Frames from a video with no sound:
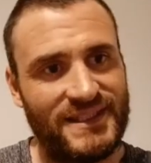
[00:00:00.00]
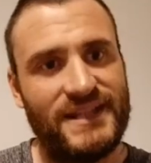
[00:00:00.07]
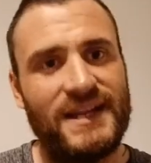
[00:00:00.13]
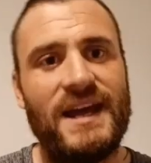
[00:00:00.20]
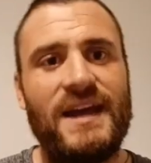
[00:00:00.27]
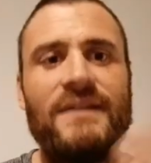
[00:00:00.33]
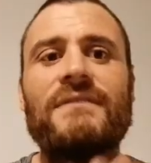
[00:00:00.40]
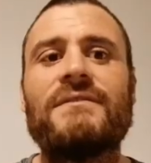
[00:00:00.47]
that
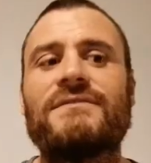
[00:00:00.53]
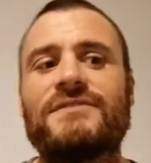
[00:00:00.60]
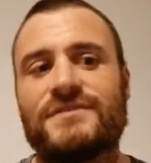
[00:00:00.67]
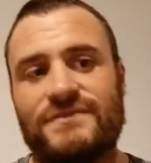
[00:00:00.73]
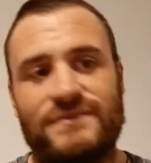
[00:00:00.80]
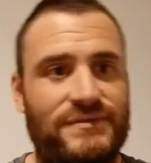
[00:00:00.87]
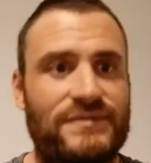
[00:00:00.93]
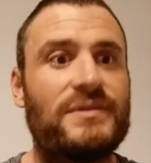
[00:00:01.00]
have
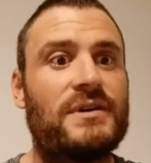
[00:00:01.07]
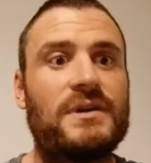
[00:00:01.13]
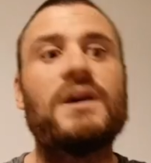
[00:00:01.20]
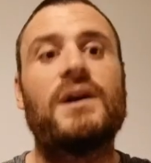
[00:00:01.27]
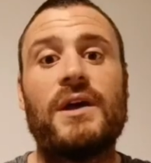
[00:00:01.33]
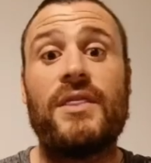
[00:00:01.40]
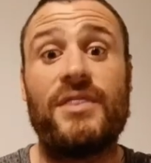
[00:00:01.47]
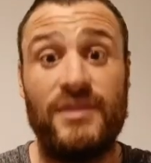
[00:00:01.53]

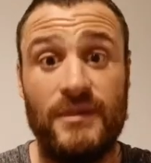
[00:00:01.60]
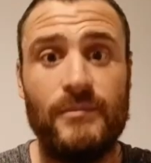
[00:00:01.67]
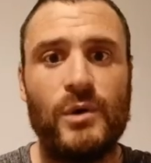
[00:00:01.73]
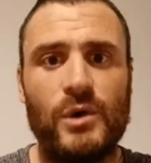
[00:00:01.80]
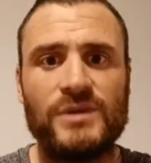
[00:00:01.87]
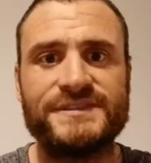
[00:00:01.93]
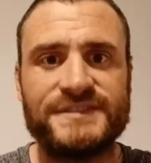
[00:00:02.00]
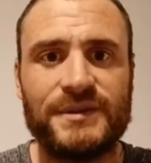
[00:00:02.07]
the
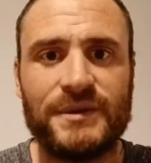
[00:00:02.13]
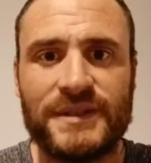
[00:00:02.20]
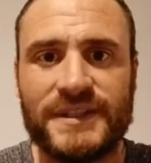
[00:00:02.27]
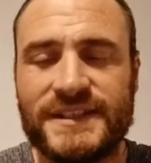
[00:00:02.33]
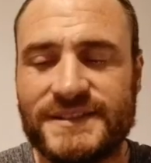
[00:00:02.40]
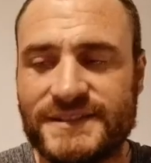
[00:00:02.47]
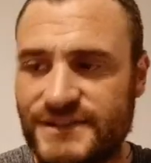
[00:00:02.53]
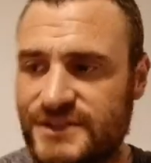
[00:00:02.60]
most
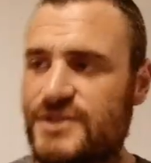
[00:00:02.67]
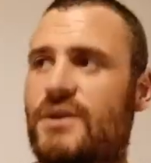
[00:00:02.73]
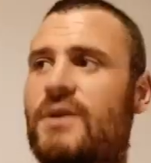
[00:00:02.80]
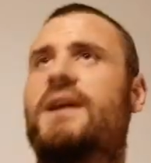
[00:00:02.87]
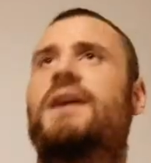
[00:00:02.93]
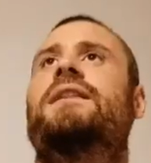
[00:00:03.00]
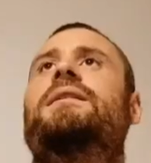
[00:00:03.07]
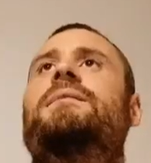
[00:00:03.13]
studies
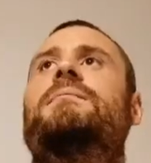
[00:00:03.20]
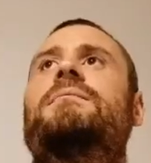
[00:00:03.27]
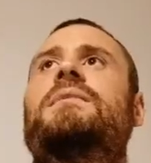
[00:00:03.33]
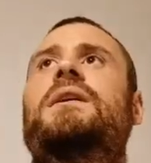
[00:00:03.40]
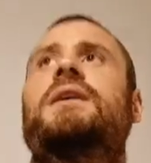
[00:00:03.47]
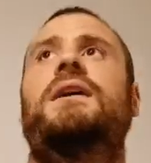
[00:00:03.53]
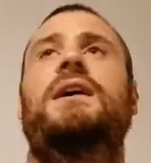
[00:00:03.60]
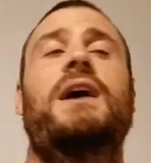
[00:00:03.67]
done on
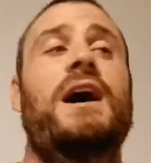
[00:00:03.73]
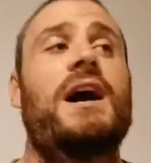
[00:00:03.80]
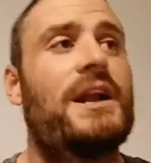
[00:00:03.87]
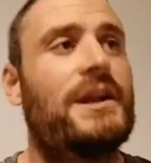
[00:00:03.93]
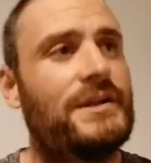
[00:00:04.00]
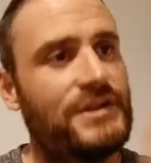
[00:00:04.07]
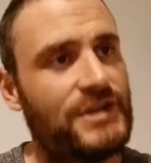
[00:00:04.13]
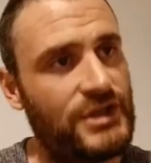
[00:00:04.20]
them
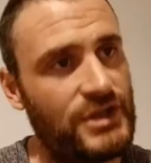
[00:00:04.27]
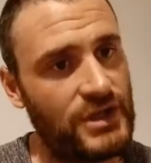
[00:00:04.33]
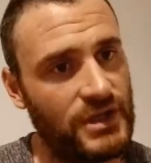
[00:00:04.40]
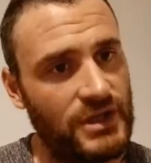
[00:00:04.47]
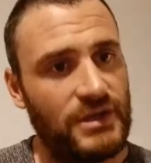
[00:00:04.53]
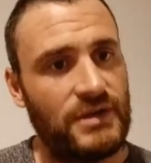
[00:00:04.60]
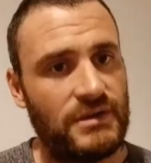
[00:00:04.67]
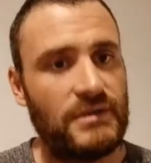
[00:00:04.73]
and
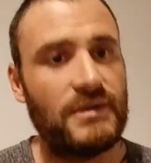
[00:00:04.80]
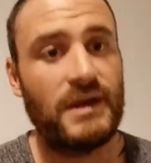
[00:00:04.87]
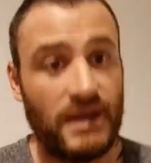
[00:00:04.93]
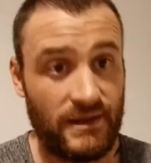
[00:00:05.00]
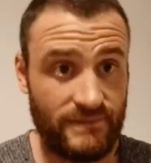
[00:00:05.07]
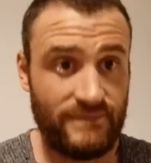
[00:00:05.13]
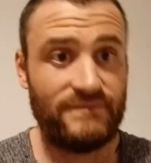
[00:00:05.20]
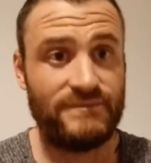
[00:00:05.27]

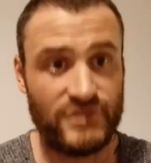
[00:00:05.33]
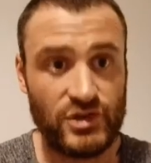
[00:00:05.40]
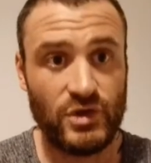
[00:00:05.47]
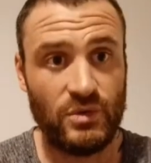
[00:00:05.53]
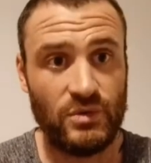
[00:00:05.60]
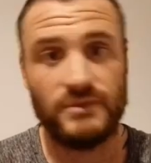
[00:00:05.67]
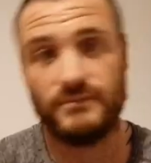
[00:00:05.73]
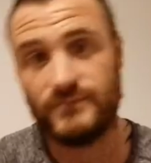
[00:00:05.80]
have
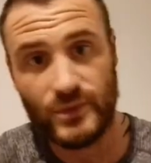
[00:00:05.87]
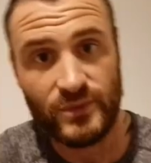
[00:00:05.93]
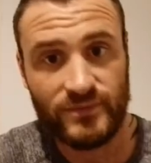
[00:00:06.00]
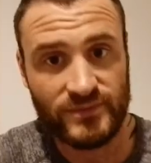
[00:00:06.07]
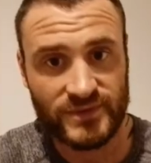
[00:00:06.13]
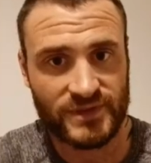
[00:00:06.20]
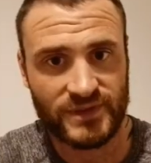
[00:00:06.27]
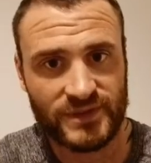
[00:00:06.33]
shown
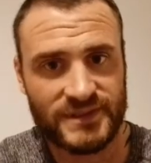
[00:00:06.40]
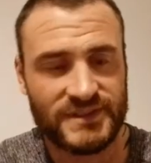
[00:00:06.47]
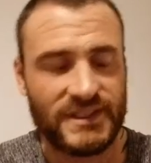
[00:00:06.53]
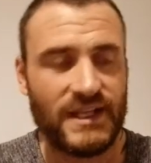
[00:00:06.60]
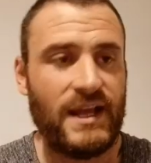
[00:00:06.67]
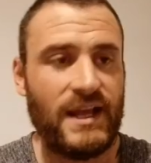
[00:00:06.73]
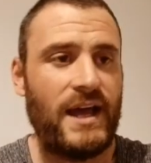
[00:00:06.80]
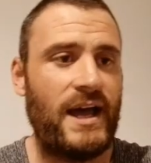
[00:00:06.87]
proven
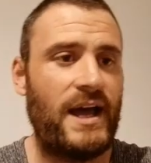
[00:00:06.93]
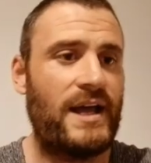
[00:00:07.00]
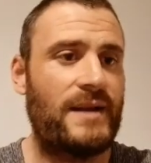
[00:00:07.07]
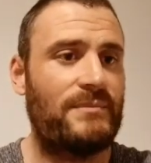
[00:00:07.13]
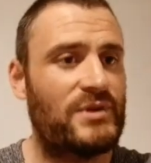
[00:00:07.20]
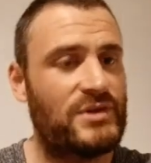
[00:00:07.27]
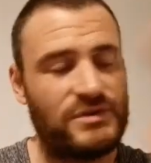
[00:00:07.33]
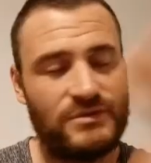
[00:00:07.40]
results,
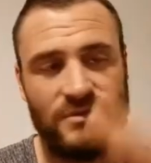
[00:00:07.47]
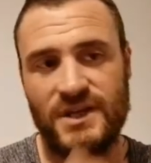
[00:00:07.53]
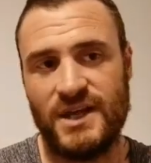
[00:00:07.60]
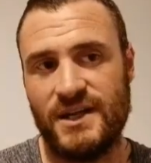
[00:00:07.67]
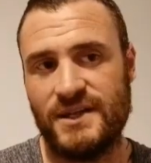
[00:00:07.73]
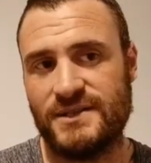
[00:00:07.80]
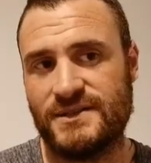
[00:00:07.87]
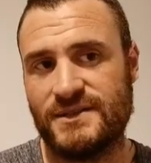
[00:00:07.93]
and but do
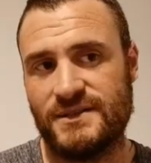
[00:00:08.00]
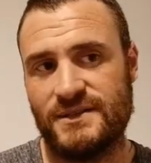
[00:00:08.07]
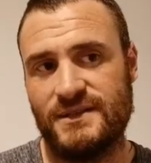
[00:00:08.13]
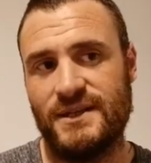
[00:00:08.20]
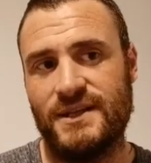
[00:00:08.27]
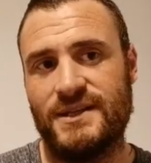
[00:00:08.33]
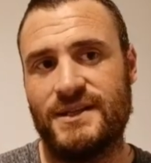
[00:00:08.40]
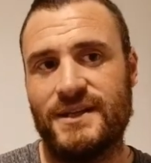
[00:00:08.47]
not
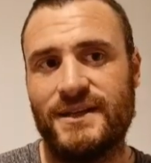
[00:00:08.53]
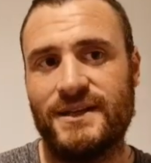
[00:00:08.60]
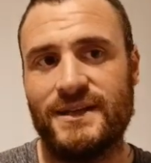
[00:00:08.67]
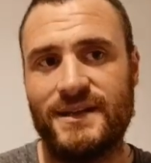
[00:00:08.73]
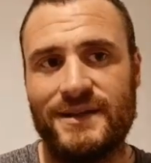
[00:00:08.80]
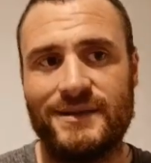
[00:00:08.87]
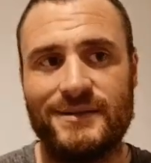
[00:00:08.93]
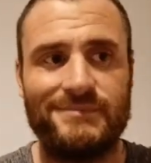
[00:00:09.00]
like kind
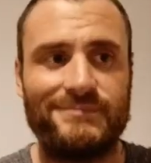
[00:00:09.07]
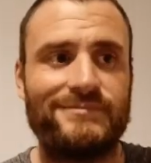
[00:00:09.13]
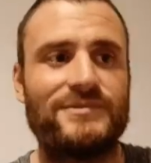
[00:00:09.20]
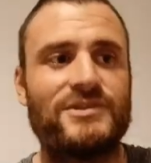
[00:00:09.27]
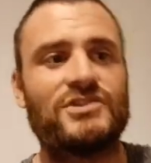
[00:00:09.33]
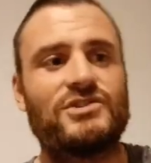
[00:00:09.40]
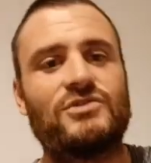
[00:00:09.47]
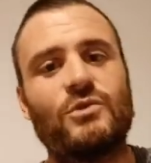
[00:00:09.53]
of
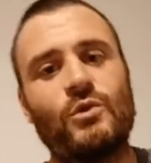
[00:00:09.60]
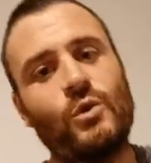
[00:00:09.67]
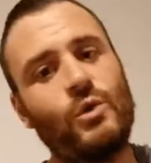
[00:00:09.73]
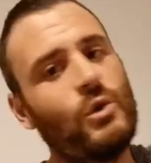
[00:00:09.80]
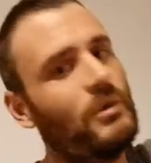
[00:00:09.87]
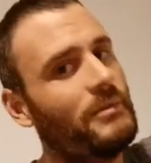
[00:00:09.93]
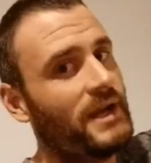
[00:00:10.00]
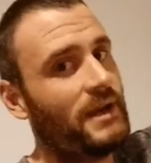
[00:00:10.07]

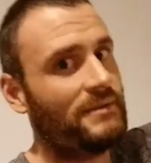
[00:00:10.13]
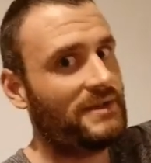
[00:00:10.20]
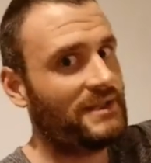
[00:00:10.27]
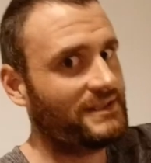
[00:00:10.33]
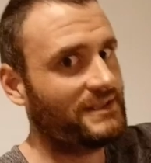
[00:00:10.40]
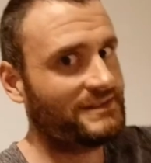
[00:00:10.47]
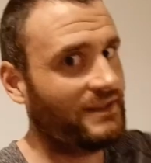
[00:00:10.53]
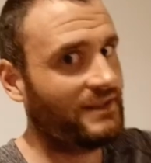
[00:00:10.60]
throw
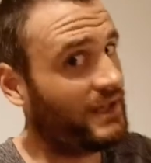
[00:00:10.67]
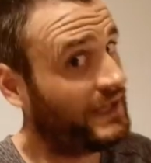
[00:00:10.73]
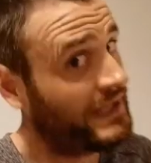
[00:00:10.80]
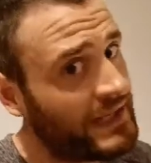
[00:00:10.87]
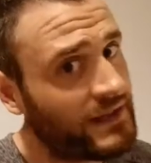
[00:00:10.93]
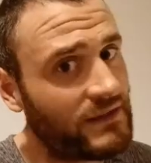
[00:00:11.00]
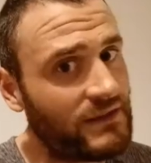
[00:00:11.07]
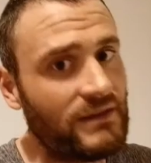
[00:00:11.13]
homeopathy aside
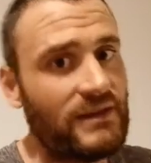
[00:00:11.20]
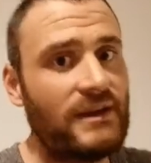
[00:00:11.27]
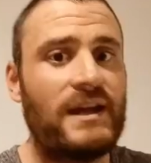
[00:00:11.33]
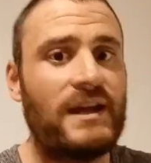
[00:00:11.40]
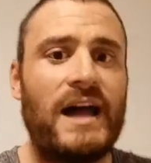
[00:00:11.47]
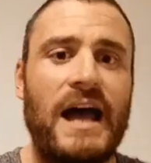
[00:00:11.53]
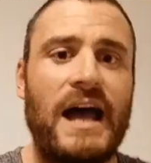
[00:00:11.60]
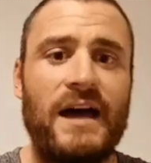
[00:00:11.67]
either.
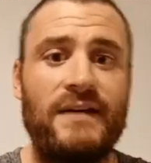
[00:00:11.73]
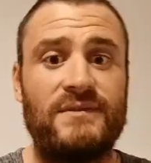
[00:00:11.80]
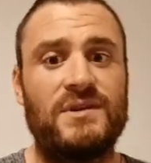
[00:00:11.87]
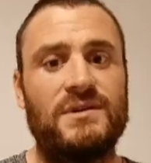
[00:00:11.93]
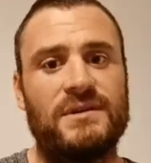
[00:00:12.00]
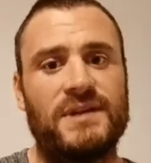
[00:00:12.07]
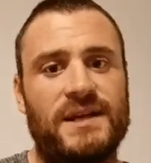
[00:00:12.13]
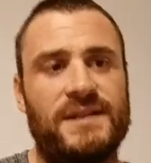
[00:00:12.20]
Have a
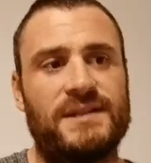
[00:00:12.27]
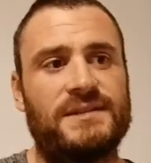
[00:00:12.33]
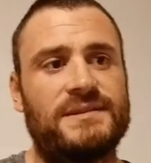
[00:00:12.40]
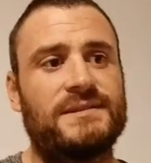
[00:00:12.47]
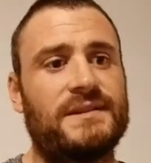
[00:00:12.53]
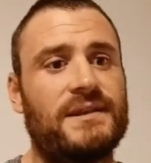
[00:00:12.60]
look at